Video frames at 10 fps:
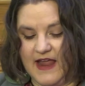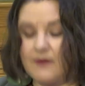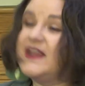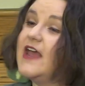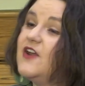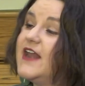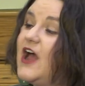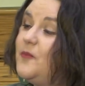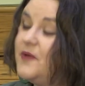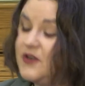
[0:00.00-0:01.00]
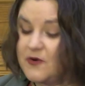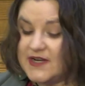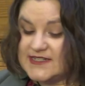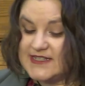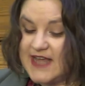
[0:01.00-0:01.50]
And we cannot help but
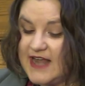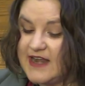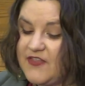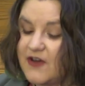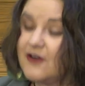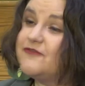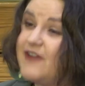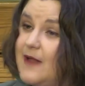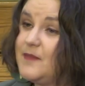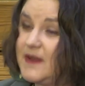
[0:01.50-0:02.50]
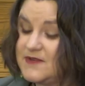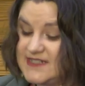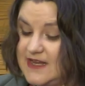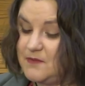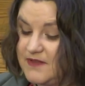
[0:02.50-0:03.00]
notice another family
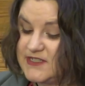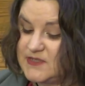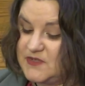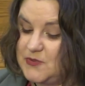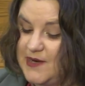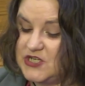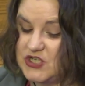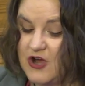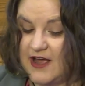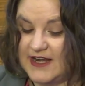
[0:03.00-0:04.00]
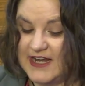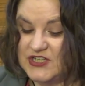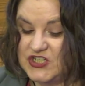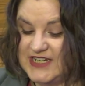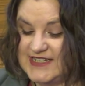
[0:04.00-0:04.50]
resemblance between John
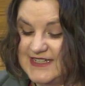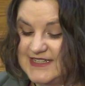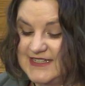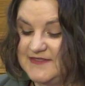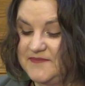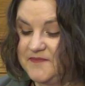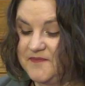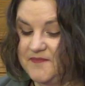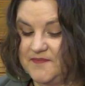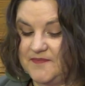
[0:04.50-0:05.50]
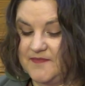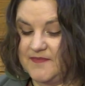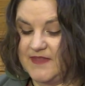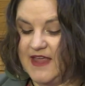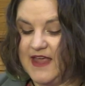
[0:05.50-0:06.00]
and Jesus.
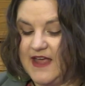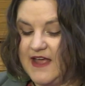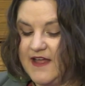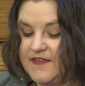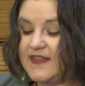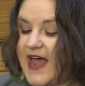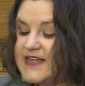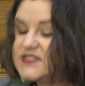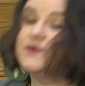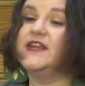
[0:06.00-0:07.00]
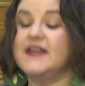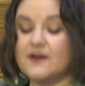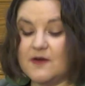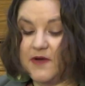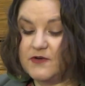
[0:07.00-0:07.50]
The last we
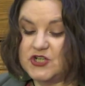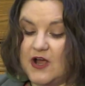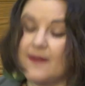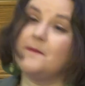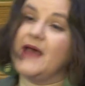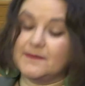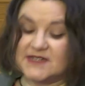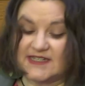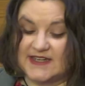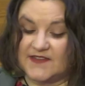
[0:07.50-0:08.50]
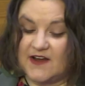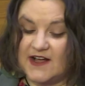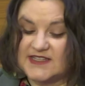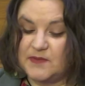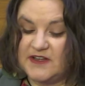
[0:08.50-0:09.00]
hear about John the Baptist in the
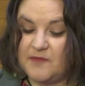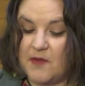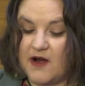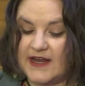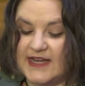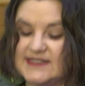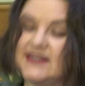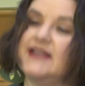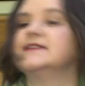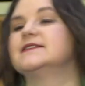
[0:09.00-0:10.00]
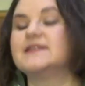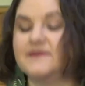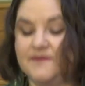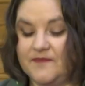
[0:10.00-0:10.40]
Gospel of Mark is this: